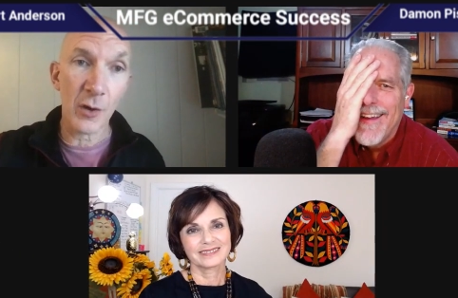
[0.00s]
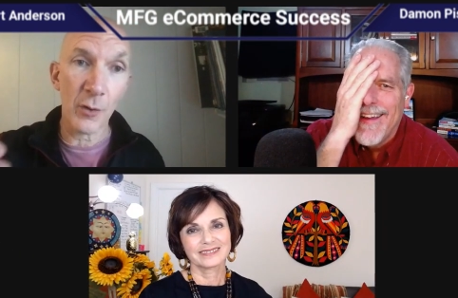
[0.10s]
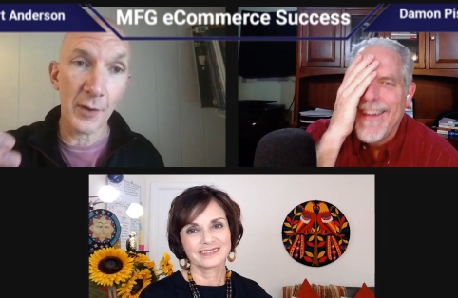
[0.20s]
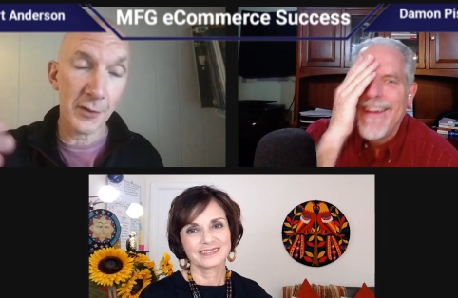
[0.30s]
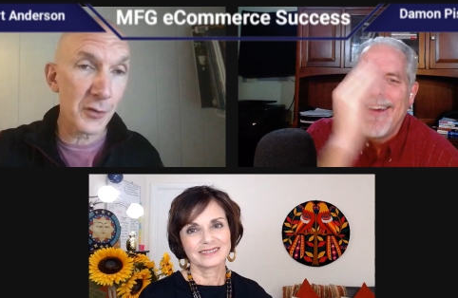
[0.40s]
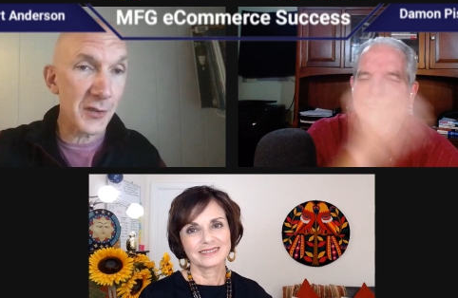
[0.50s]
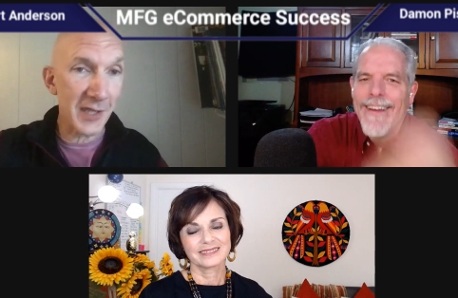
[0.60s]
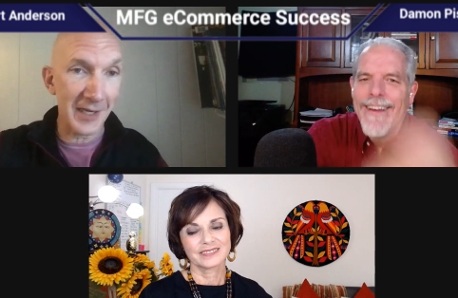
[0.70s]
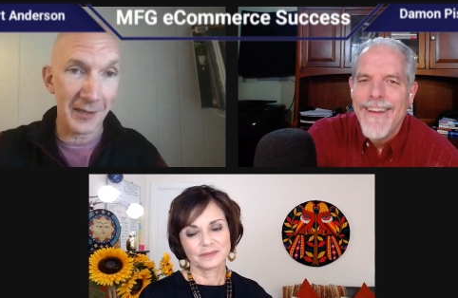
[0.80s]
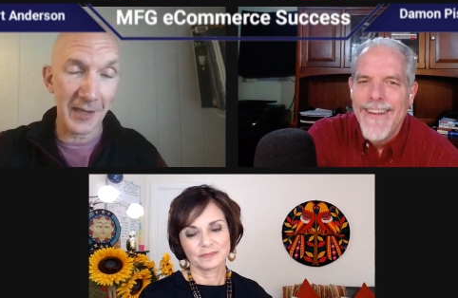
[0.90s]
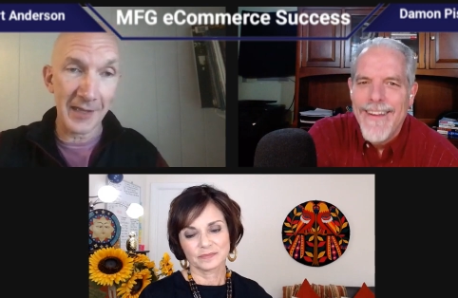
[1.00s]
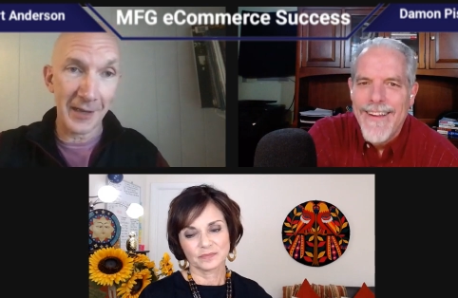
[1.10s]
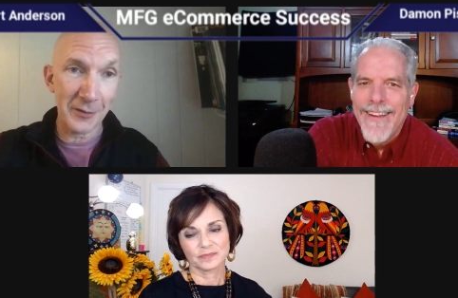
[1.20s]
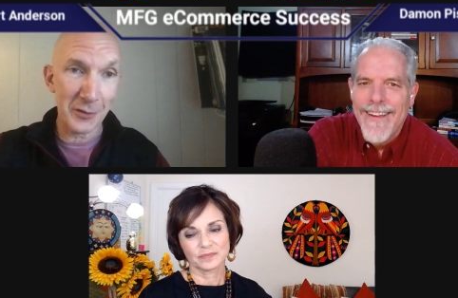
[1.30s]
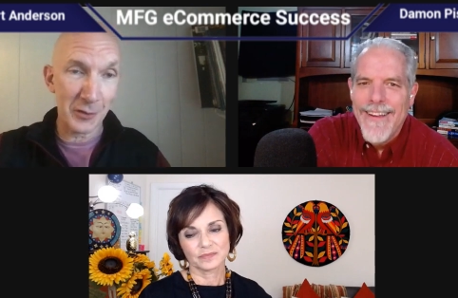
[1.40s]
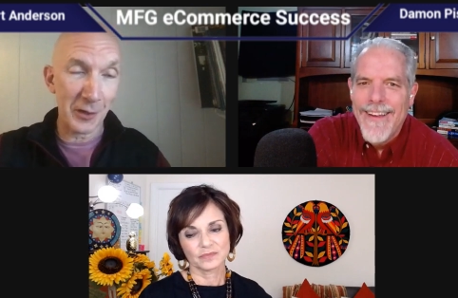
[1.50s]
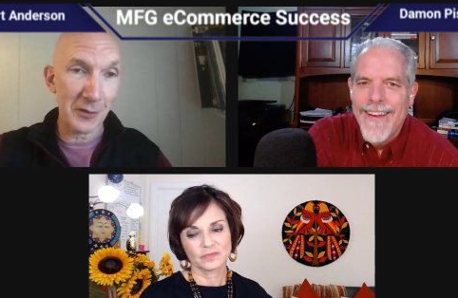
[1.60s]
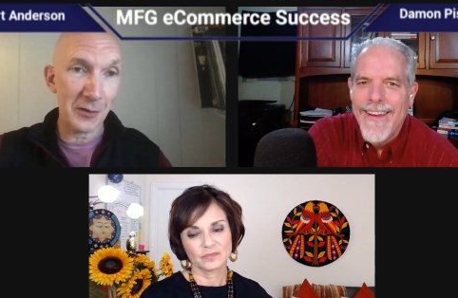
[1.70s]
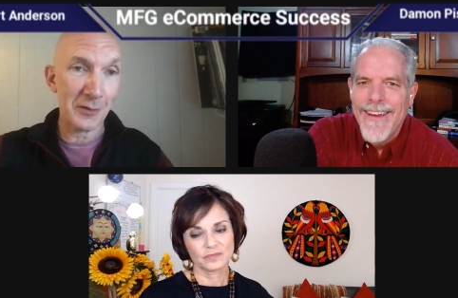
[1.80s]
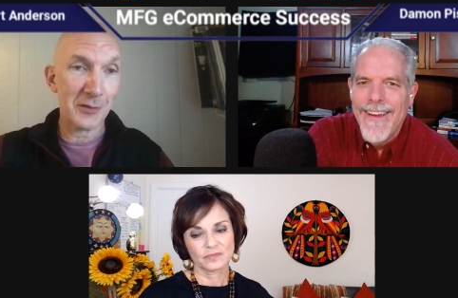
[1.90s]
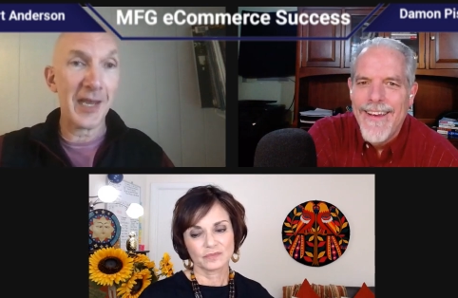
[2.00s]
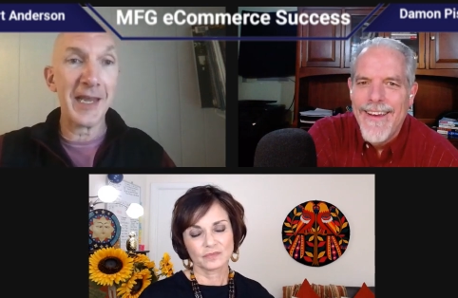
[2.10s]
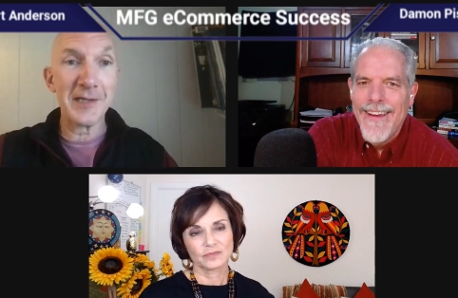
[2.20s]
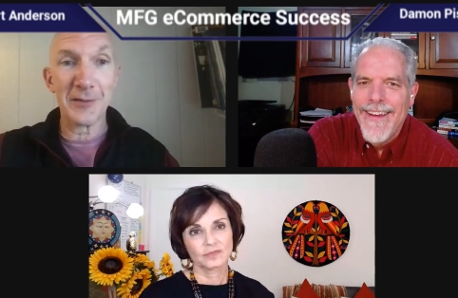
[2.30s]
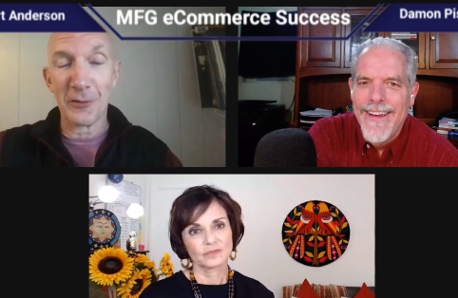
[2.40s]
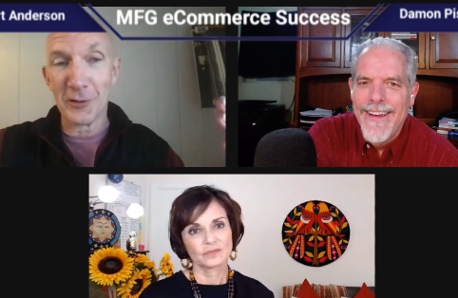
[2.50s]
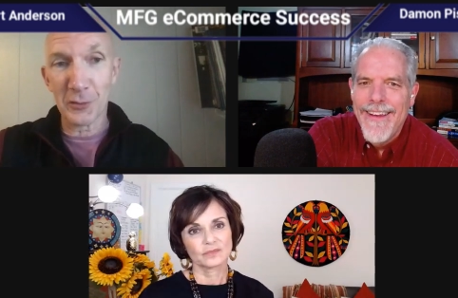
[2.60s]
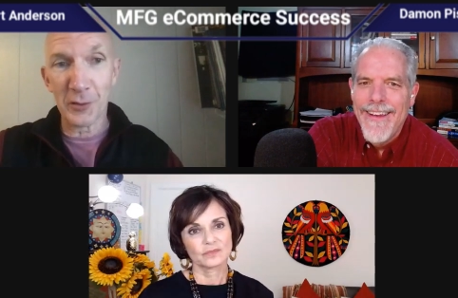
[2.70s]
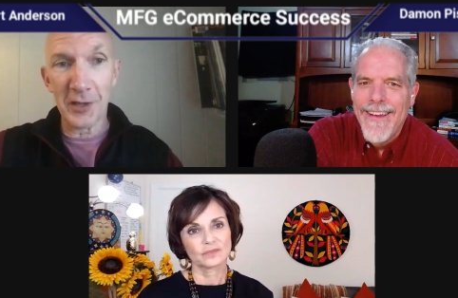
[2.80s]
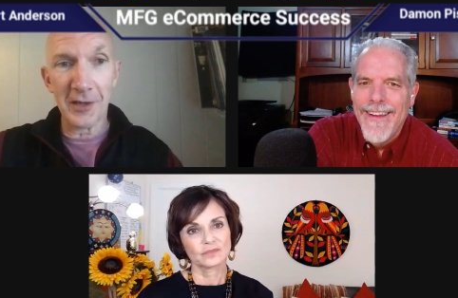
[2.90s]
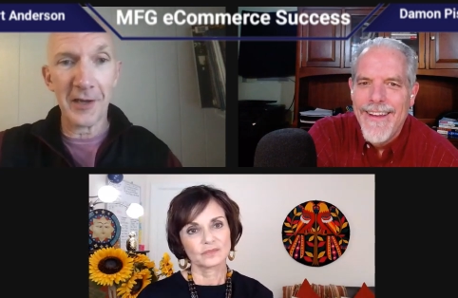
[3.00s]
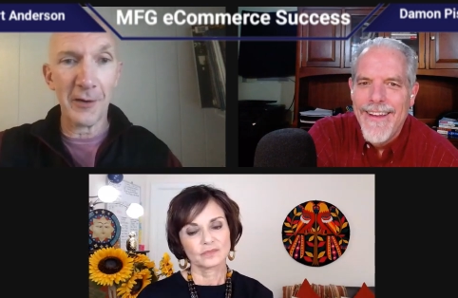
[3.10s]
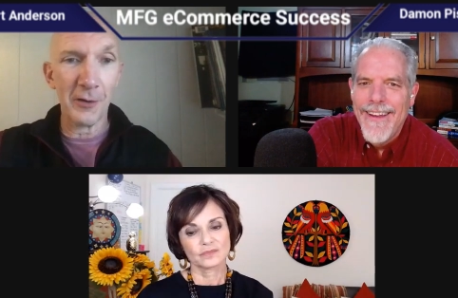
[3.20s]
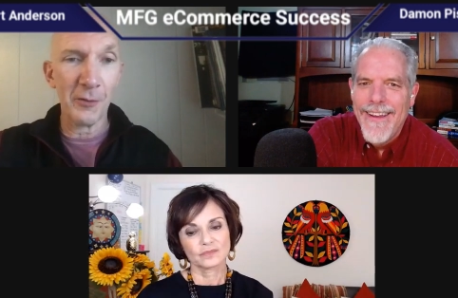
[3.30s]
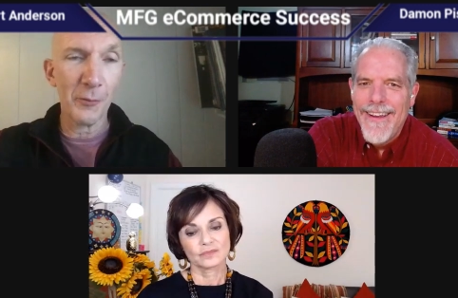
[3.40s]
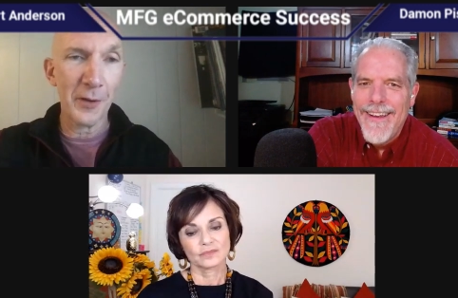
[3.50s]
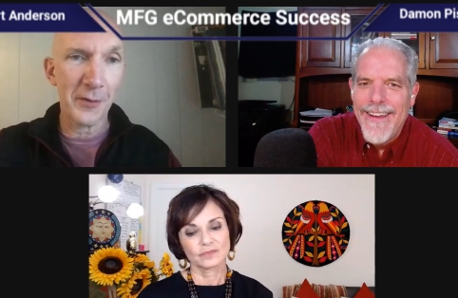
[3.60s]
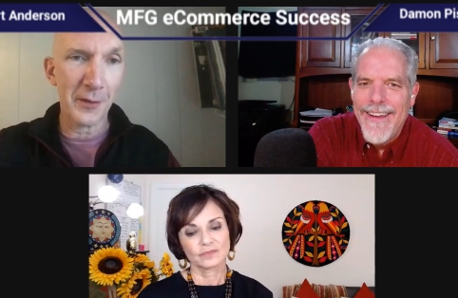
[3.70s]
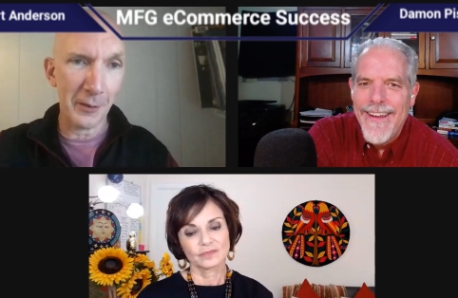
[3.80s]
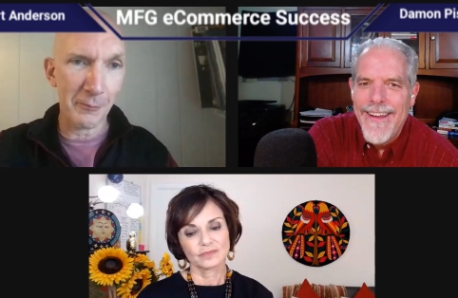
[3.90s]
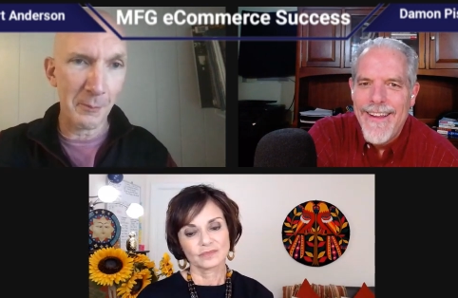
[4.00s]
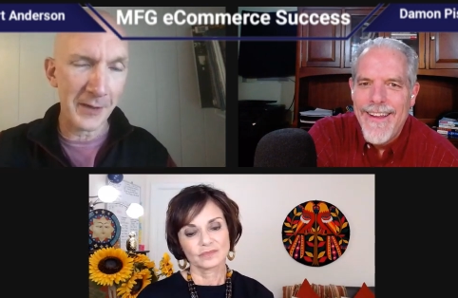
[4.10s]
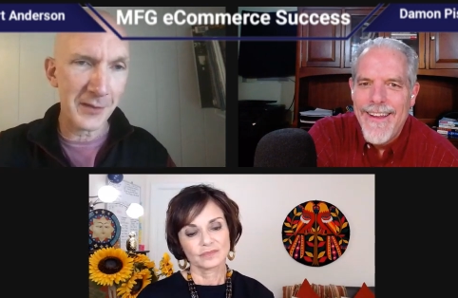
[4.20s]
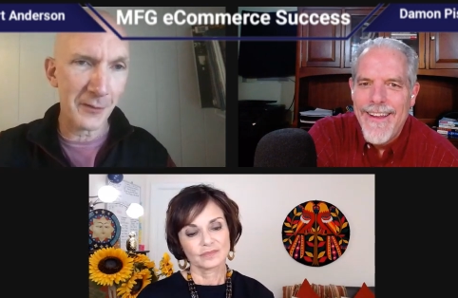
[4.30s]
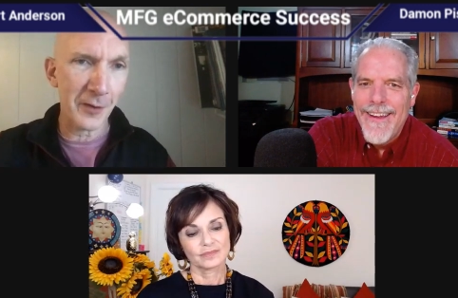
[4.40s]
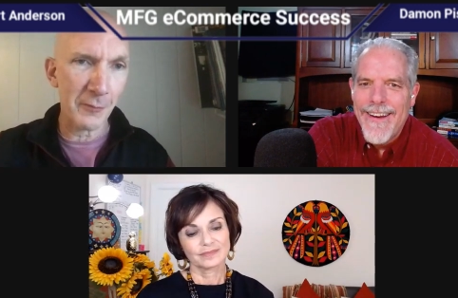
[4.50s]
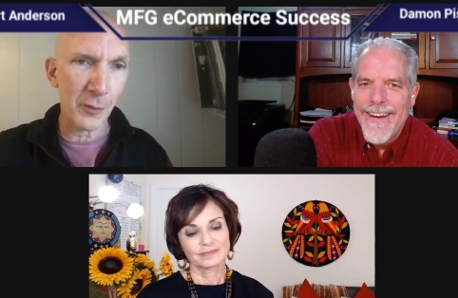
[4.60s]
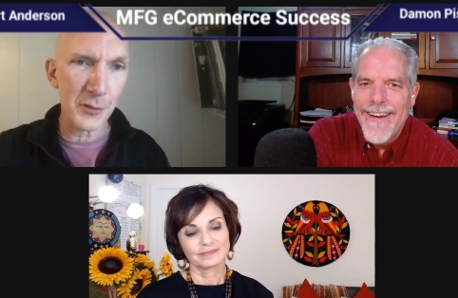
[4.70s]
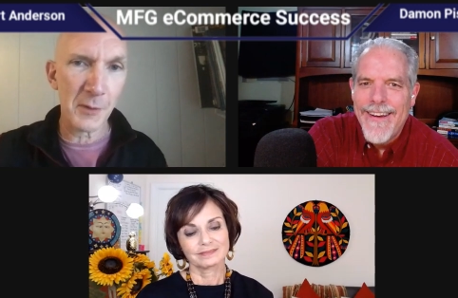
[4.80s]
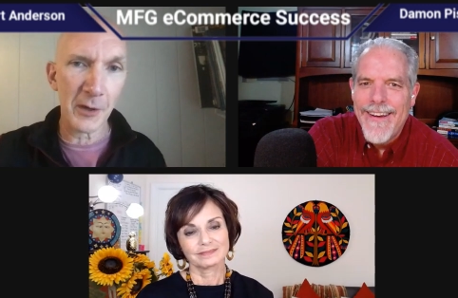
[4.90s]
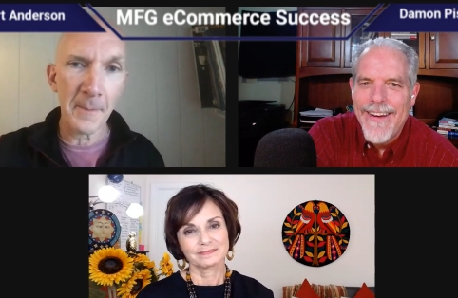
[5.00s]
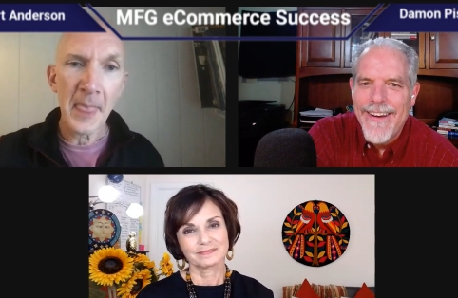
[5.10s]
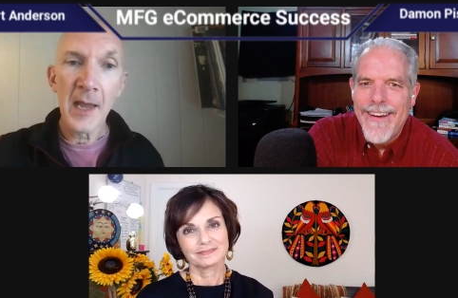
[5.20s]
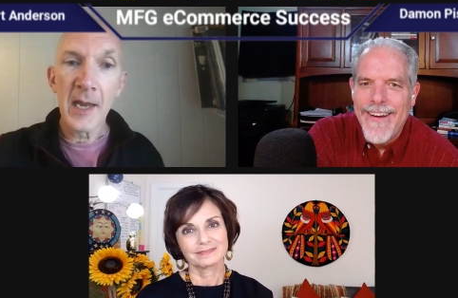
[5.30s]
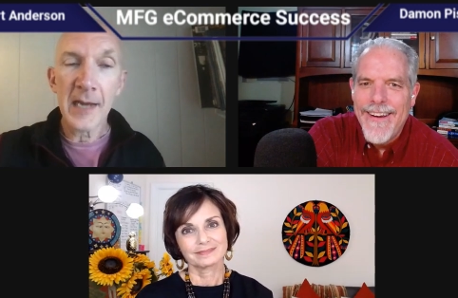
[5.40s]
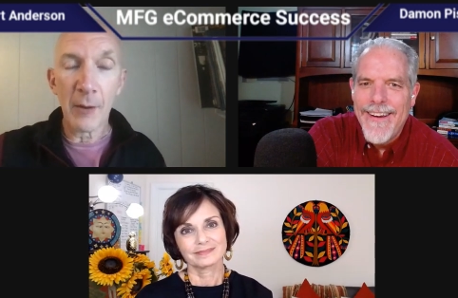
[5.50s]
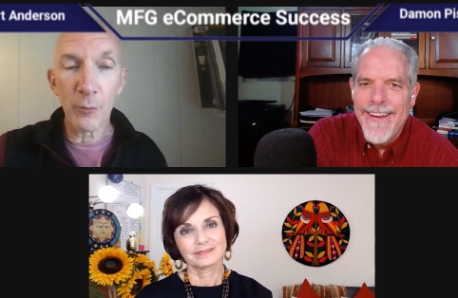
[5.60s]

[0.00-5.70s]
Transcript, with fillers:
Speaker 1: So you're just getting a, a, a, a taste or a treat here with uh, my dear friend Rosemary. Now,